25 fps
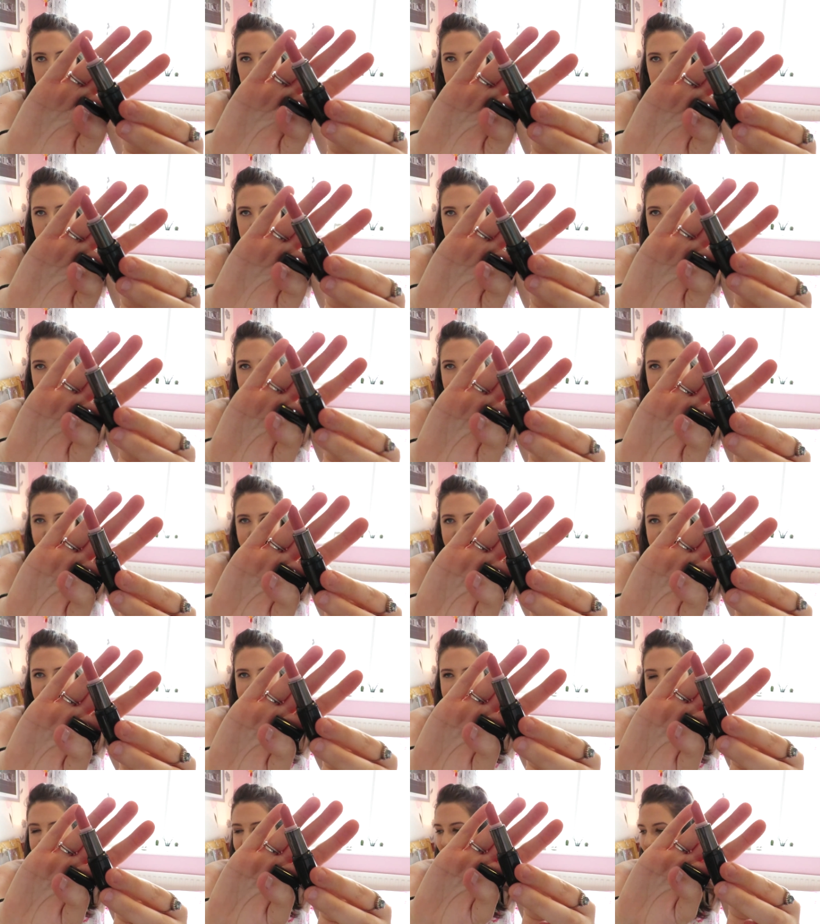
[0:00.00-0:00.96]
You see,
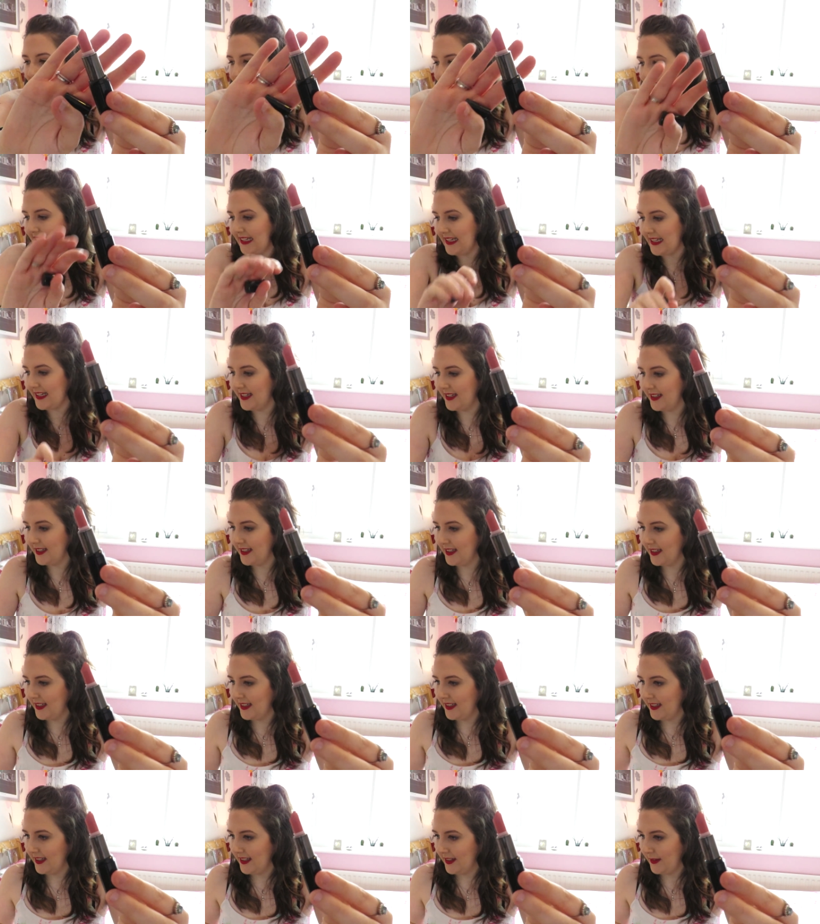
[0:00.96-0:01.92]
that's tiny.
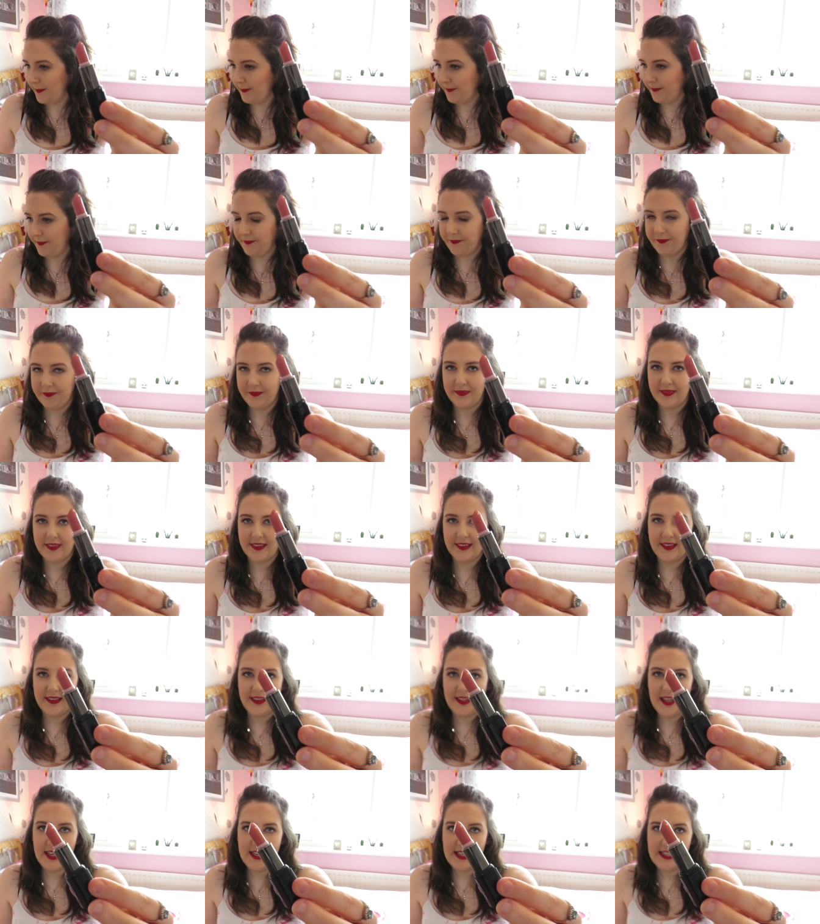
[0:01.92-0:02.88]

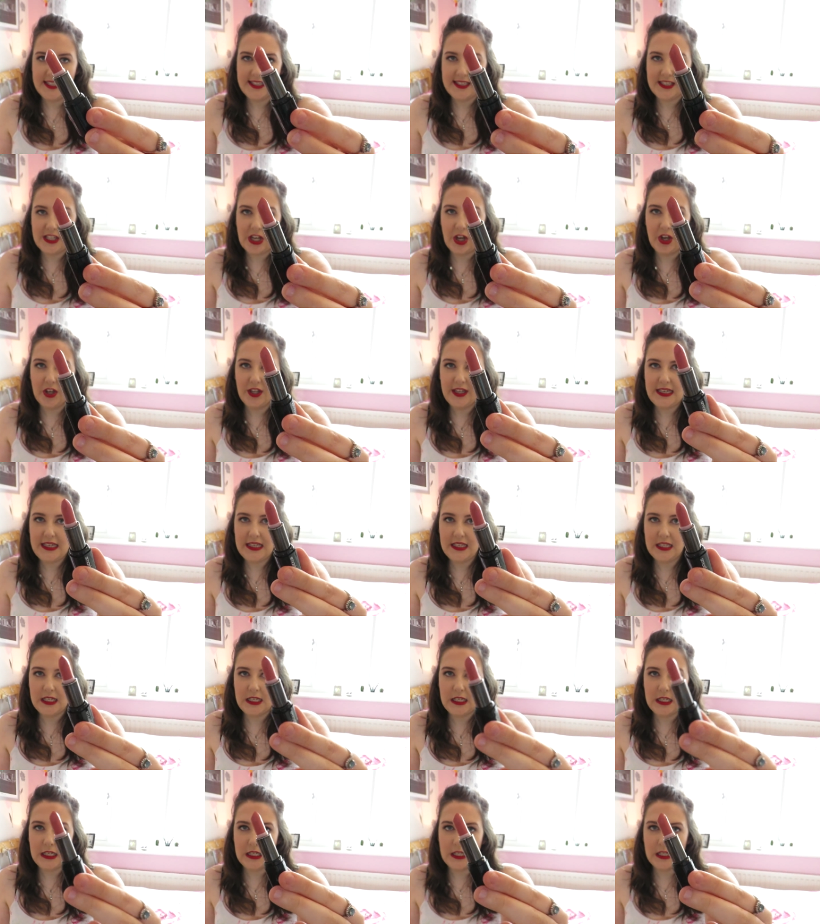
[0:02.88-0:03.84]
That is
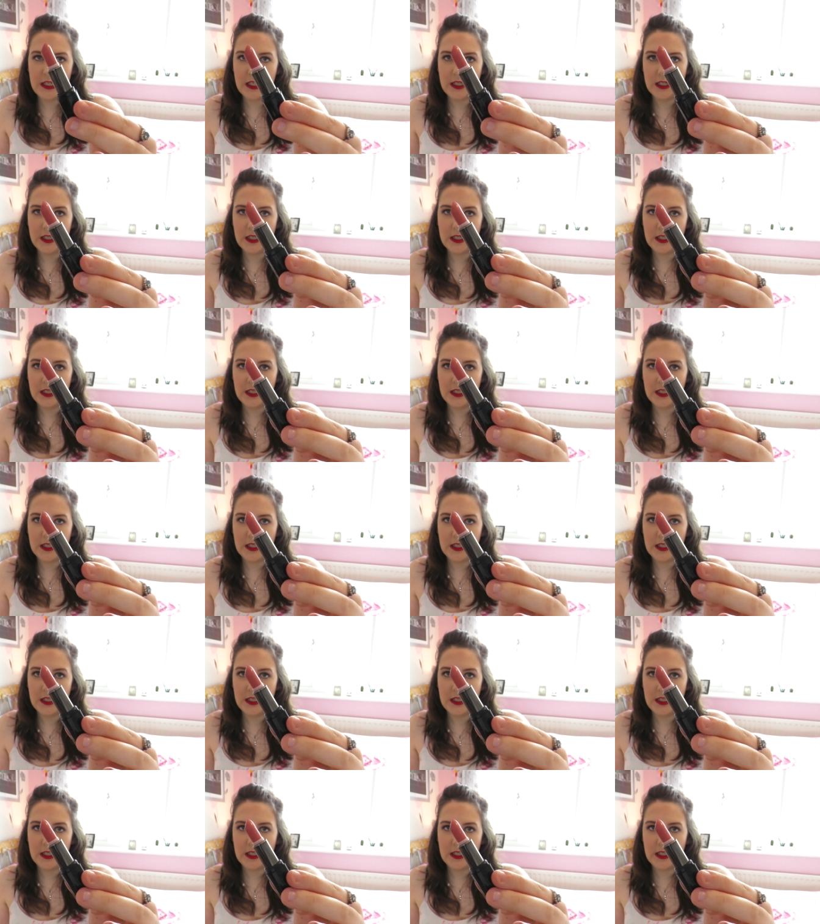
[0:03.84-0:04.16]
tiny.